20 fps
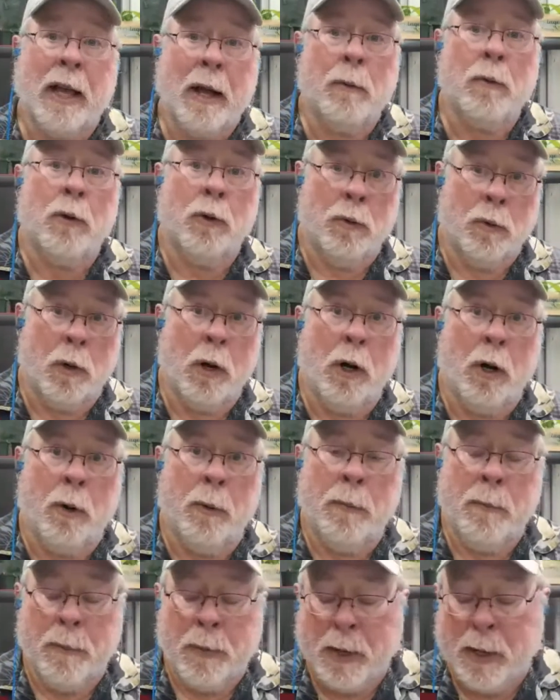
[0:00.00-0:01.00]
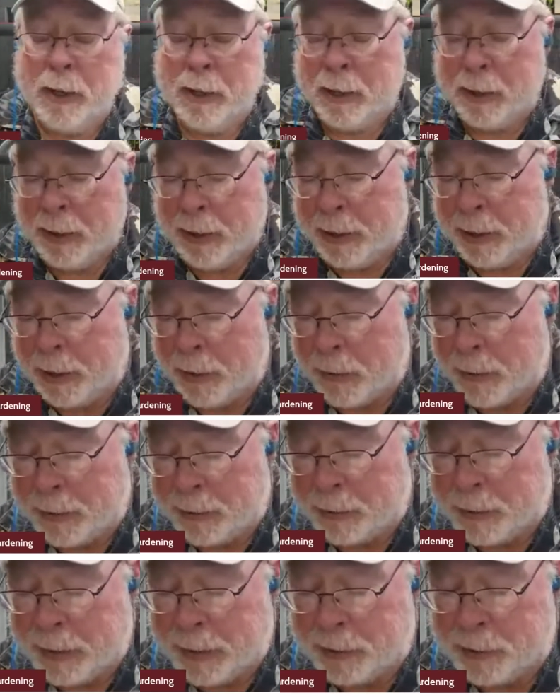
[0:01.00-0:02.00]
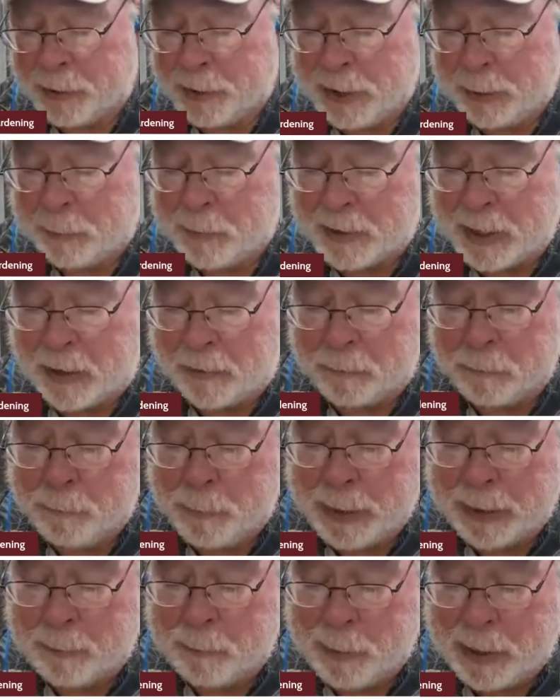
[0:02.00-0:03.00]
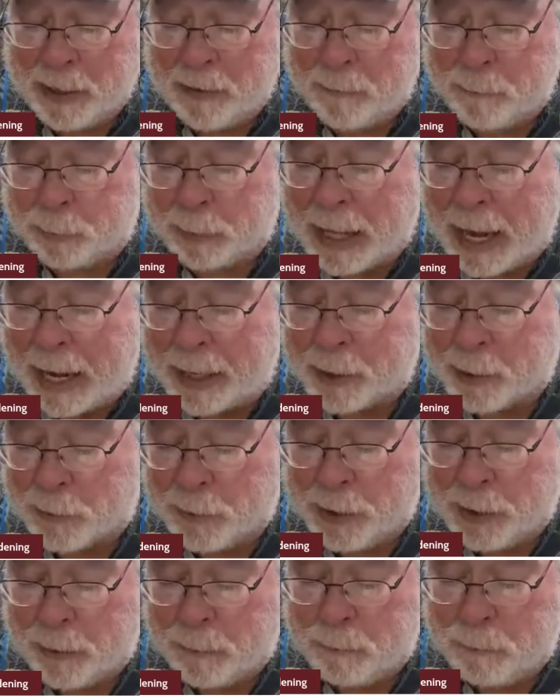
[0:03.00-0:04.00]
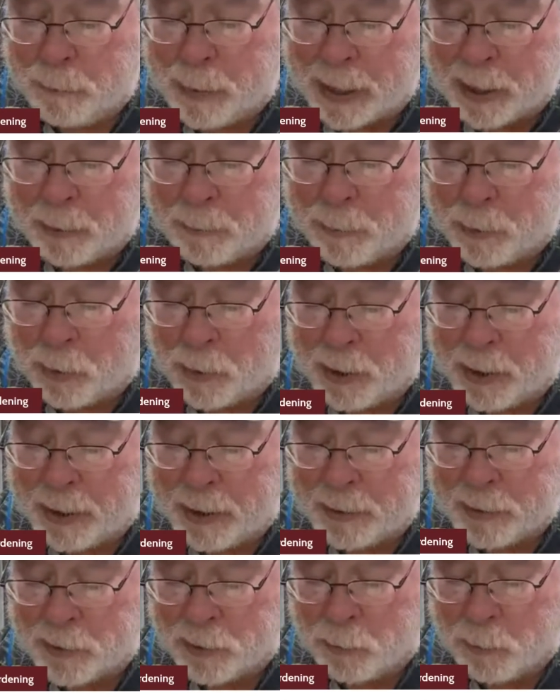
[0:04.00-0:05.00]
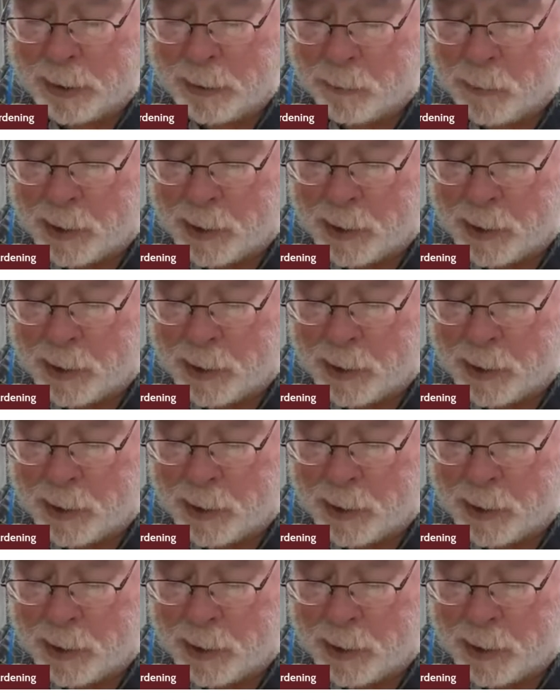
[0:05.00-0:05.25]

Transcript: that will grow here in the, in the deep south. Big Beef, Black Krim, Better Boy, Sweet